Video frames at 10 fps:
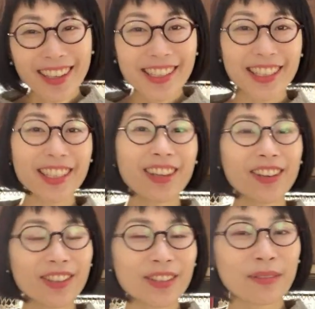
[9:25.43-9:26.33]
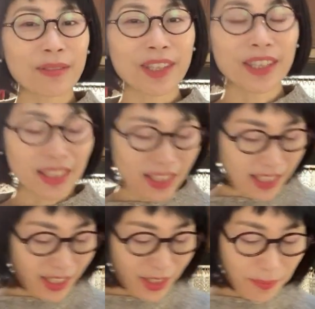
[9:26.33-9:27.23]
she knows where
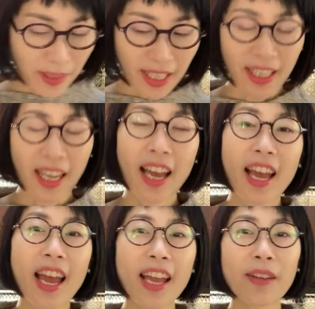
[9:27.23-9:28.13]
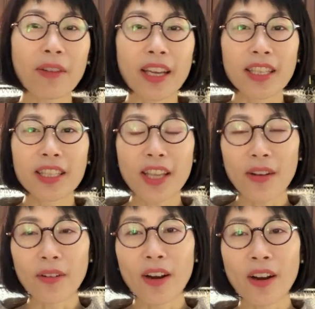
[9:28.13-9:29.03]
she should be. Anyway, so
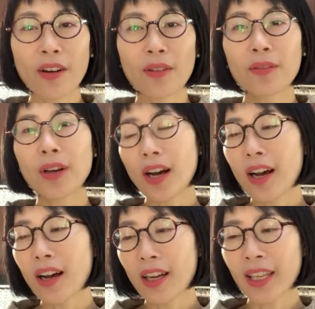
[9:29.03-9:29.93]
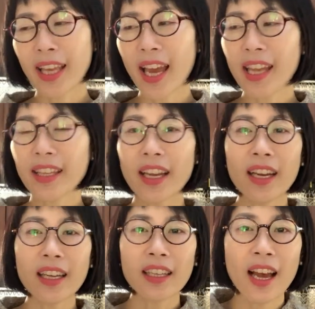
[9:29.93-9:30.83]
uh, again,
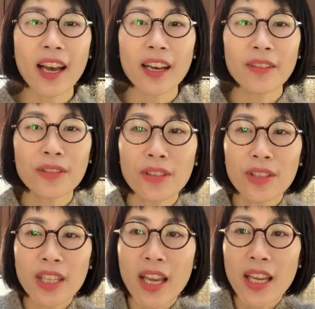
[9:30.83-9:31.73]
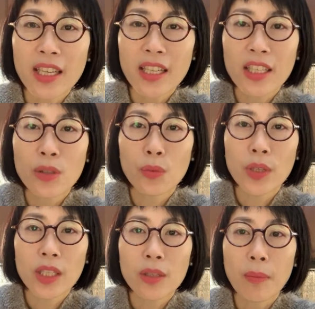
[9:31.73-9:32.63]
I have to change,
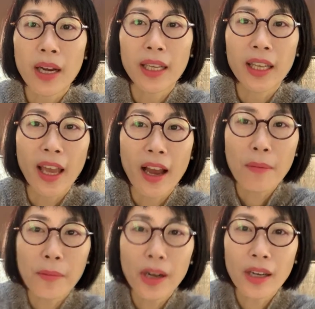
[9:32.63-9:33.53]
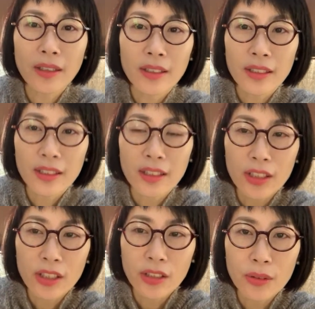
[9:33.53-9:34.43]
switch my camera
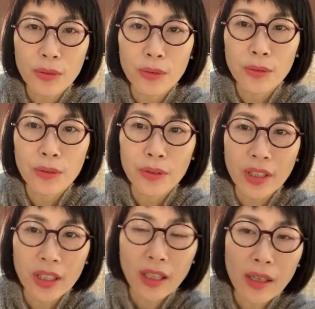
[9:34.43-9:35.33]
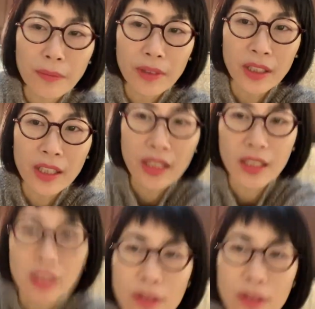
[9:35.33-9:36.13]
to set up. This is